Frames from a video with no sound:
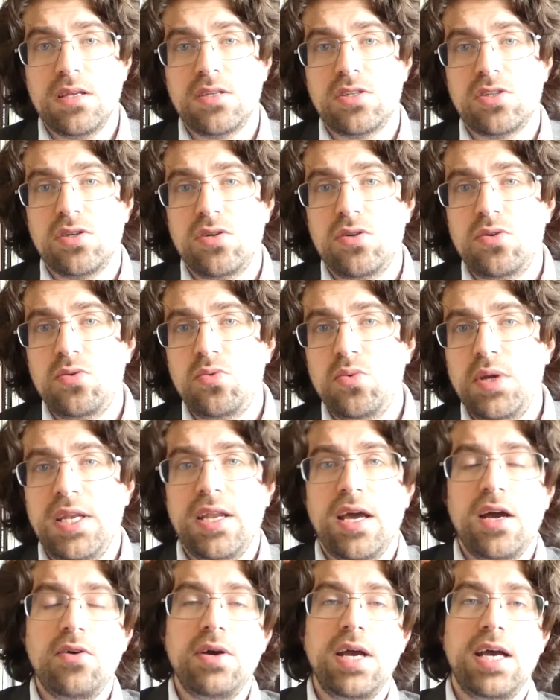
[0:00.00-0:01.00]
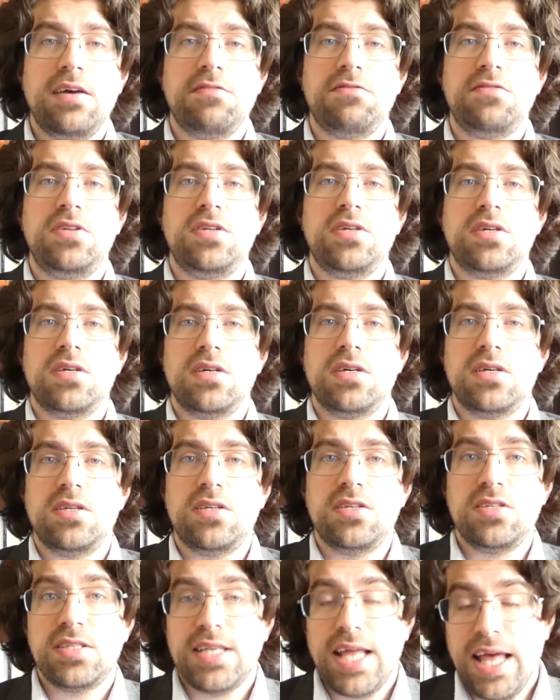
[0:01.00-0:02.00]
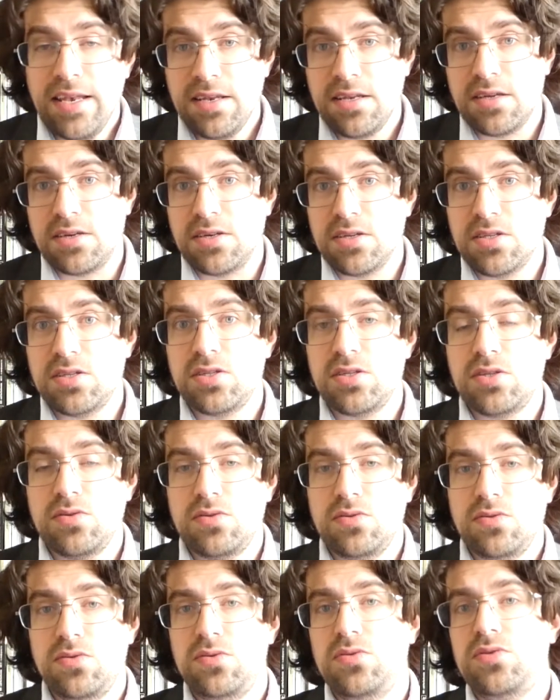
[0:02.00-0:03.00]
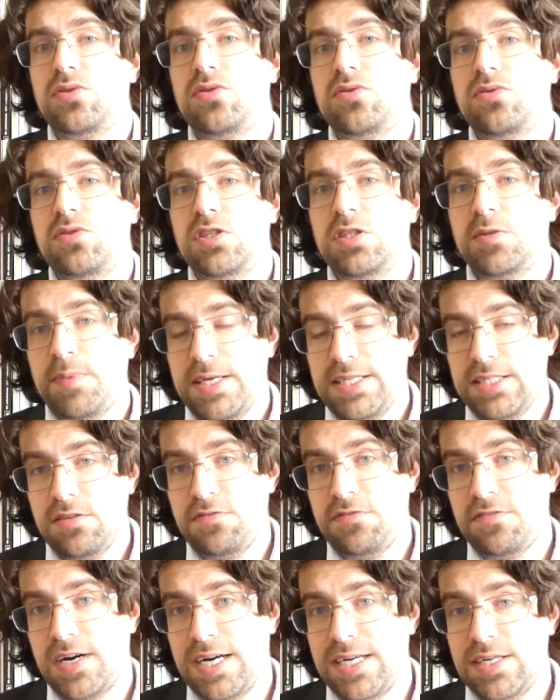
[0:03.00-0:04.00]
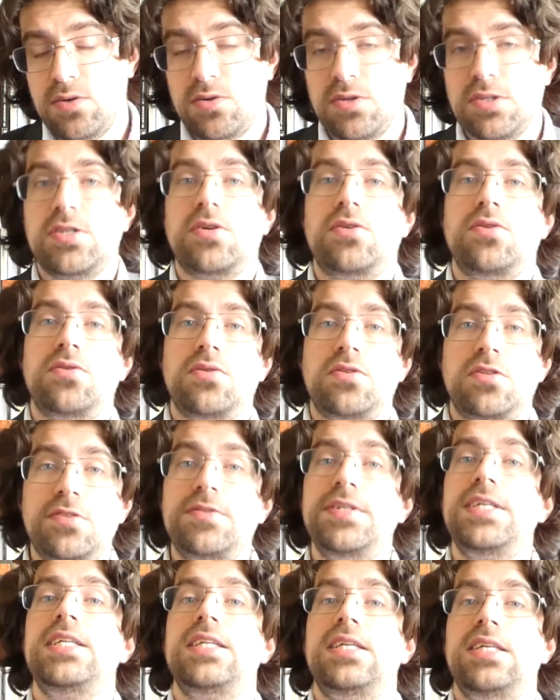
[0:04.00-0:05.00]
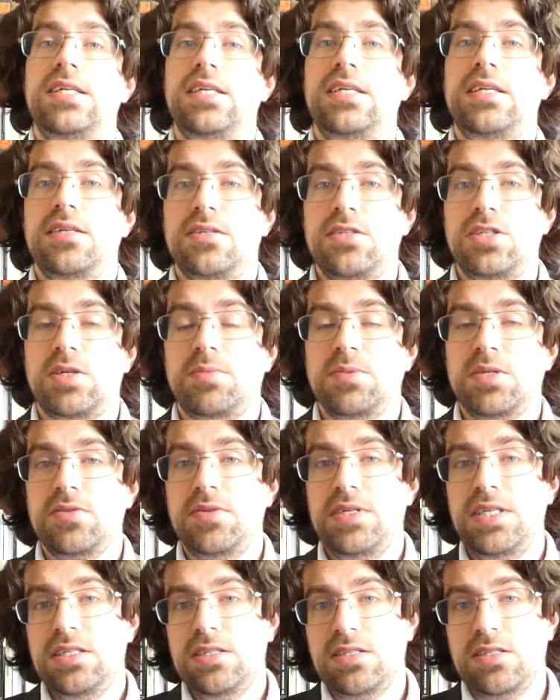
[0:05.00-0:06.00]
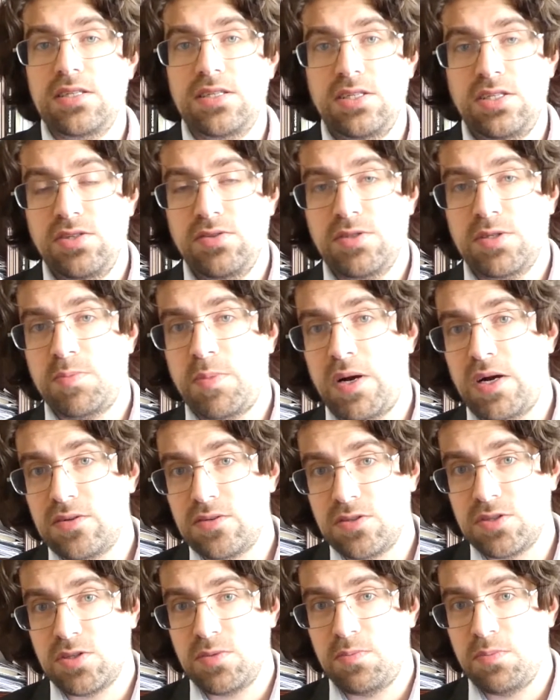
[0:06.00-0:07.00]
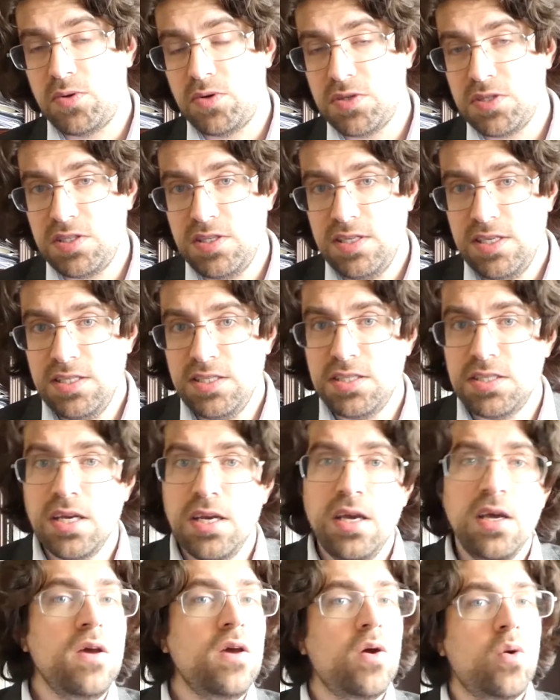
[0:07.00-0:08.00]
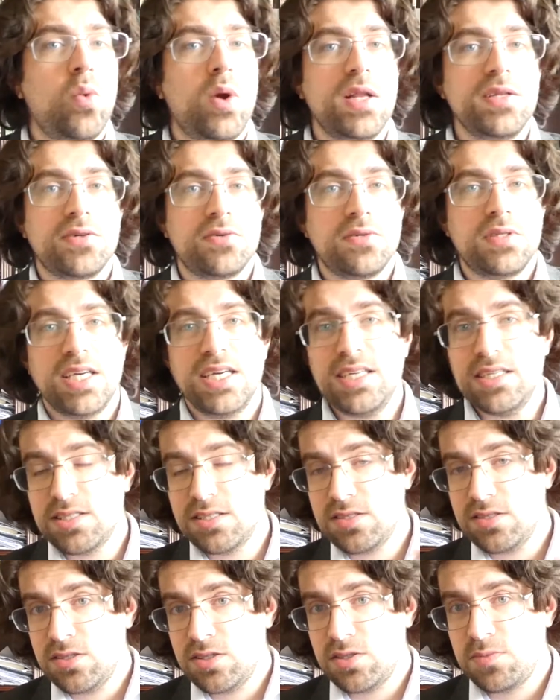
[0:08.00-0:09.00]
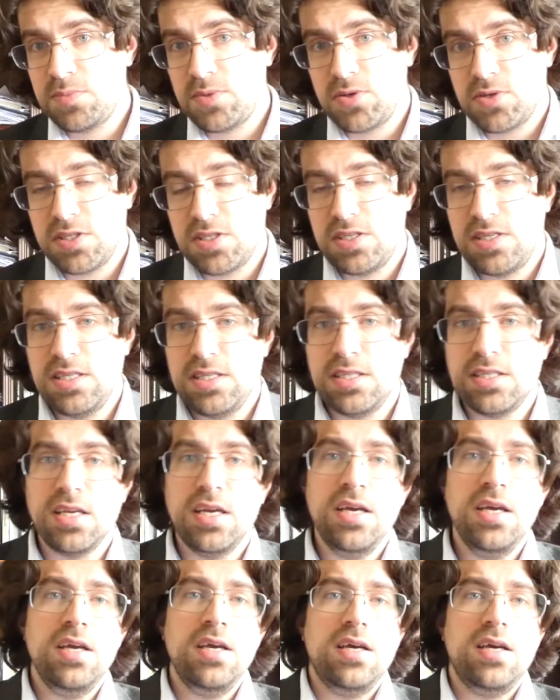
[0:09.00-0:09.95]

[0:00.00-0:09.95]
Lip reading: So we now have the standards to specify also 3D geometries. GeoSPARQL supports this. Well-known text supports this.